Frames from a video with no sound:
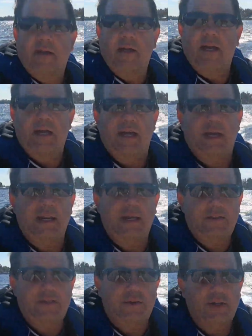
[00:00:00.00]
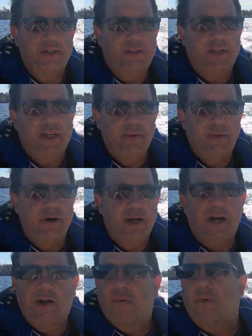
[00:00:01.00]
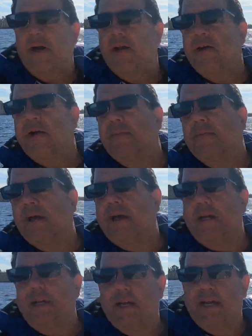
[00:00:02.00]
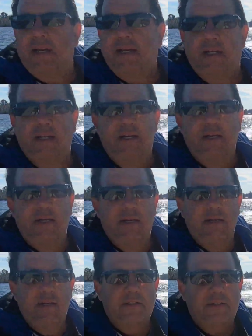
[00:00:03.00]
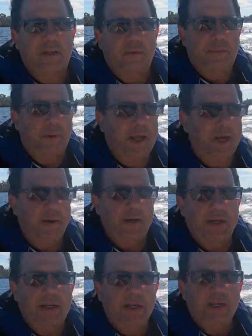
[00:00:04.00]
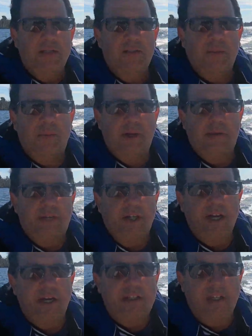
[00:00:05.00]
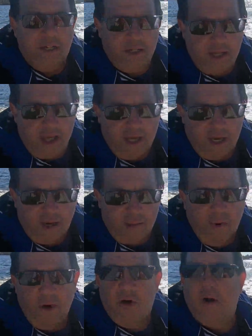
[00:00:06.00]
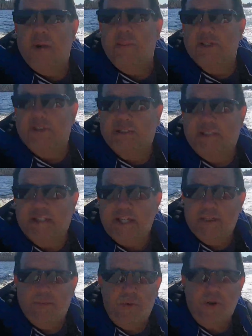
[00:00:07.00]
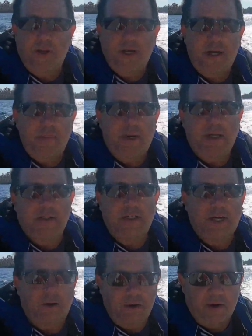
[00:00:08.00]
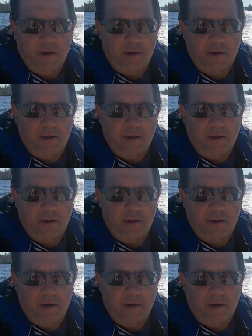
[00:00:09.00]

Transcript: and as you can see, we're not quite on the plane yet, still plowing, so I'm going to give just a little more. I'm at 6.9 miles an hour.